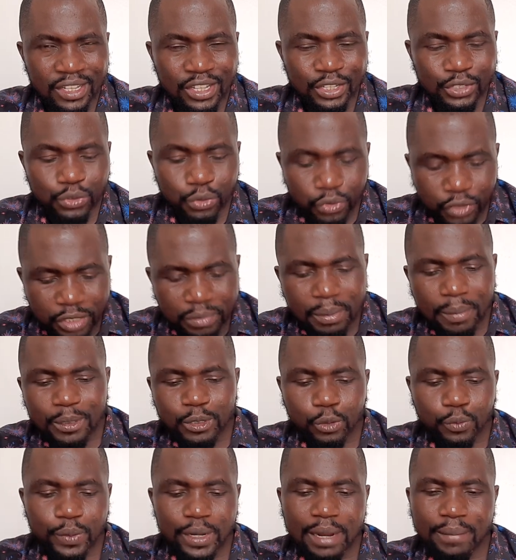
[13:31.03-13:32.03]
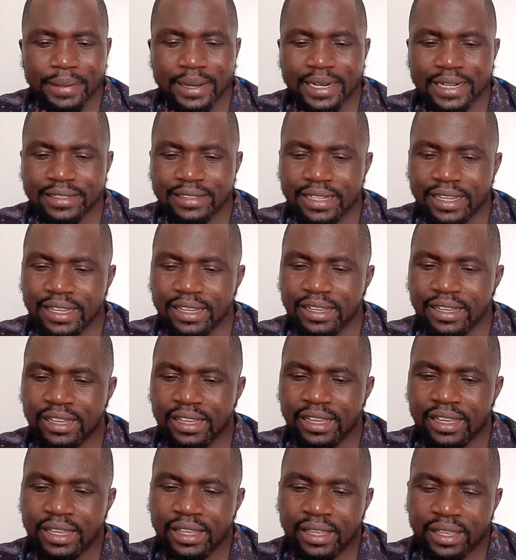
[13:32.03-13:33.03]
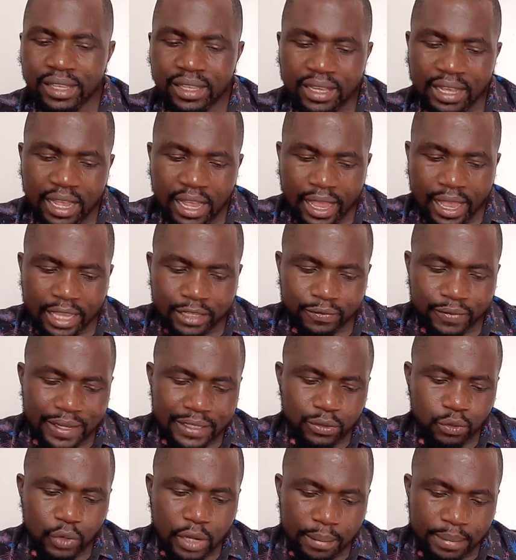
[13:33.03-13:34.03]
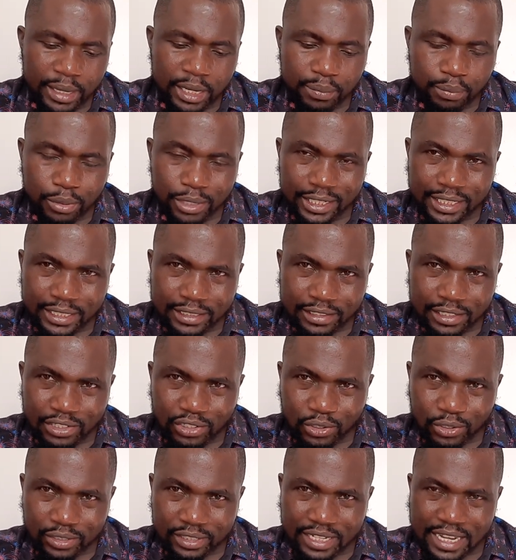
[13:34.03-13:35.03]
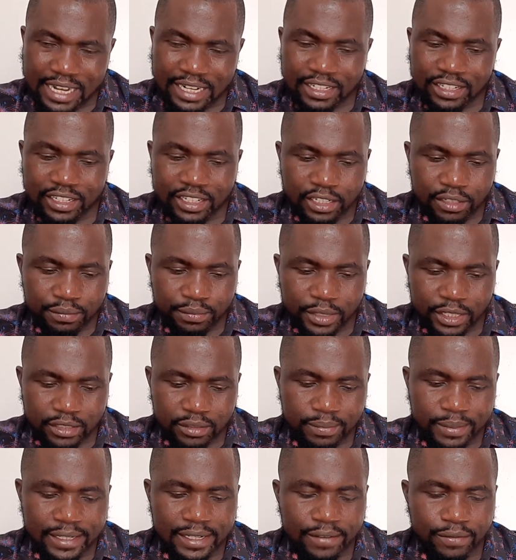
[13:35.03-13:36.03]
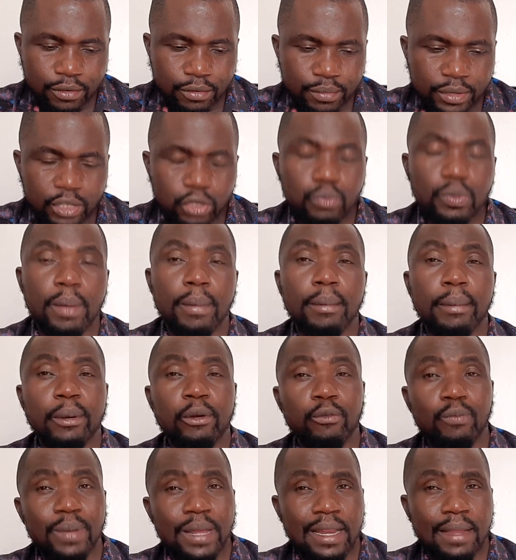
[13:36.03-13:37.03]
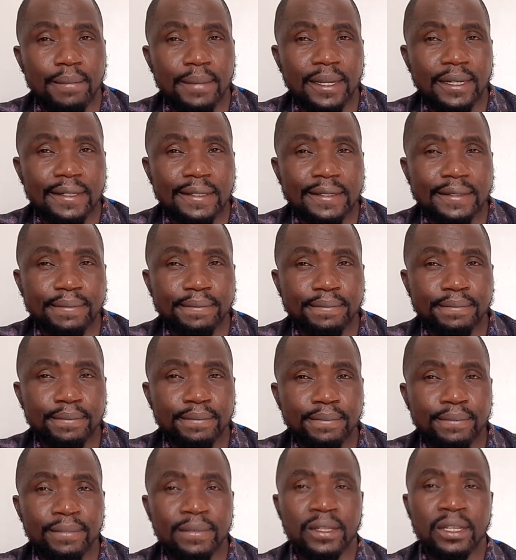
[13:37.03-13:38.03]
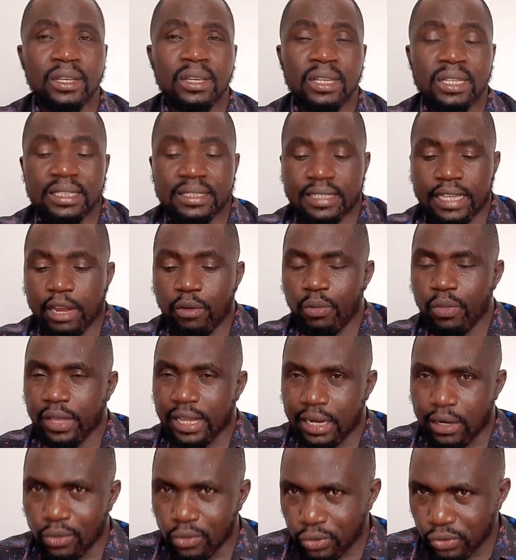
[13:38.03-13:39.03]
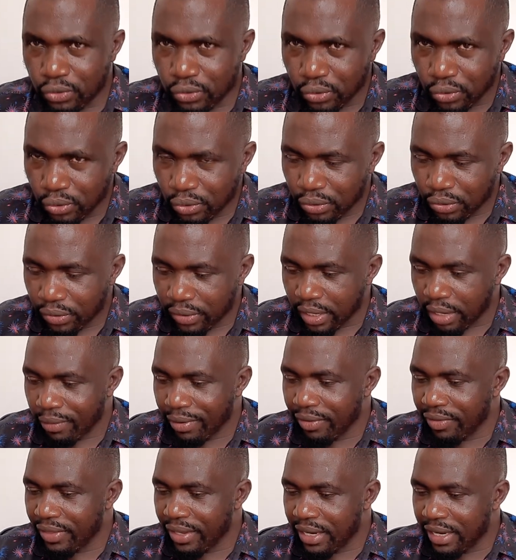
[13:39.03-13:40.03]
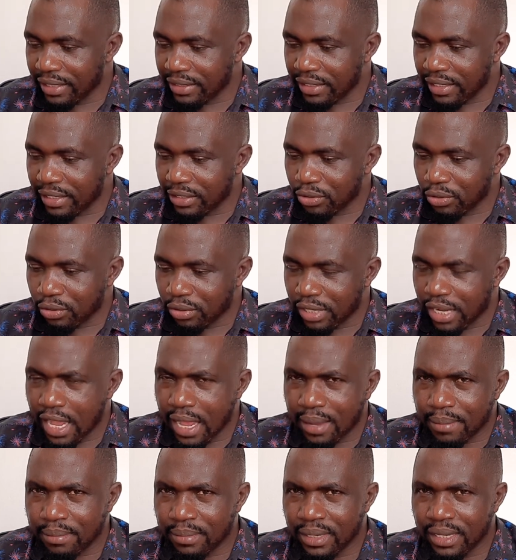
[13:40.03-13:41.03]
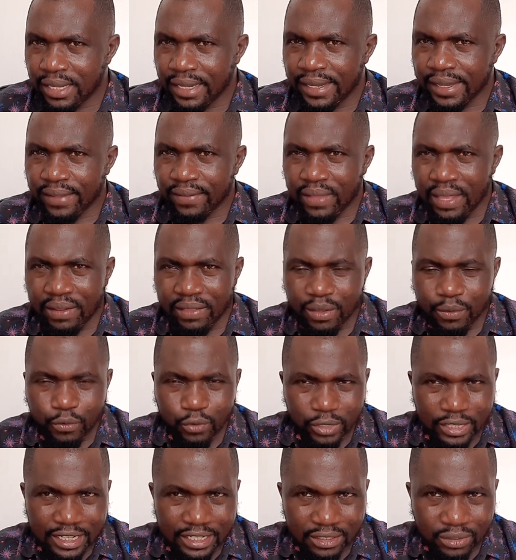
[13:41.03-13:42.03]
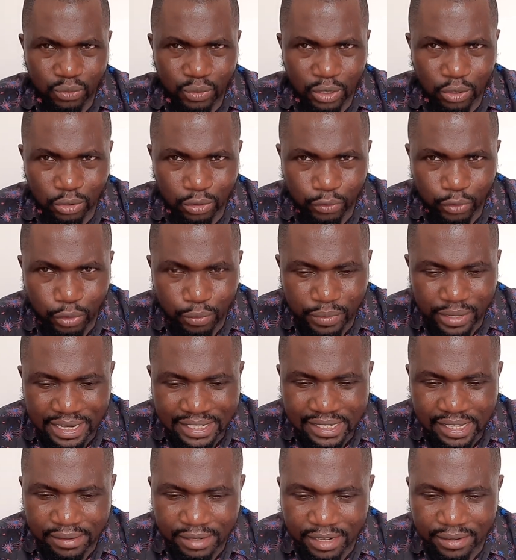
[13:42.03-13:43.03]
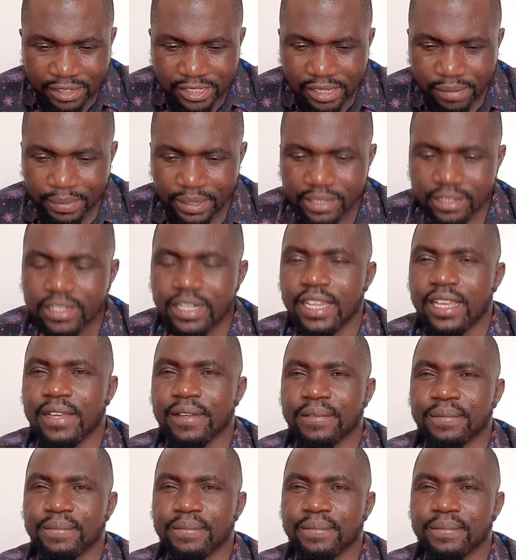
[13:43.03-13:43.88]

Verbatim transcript: So these members of parliament are saying, as far as Ukambani politics is concerned, it, it's better for me to be a member of parliament, side with Kalonzo, then when the next election comes, then the voters will not view me as a, as a betrayer.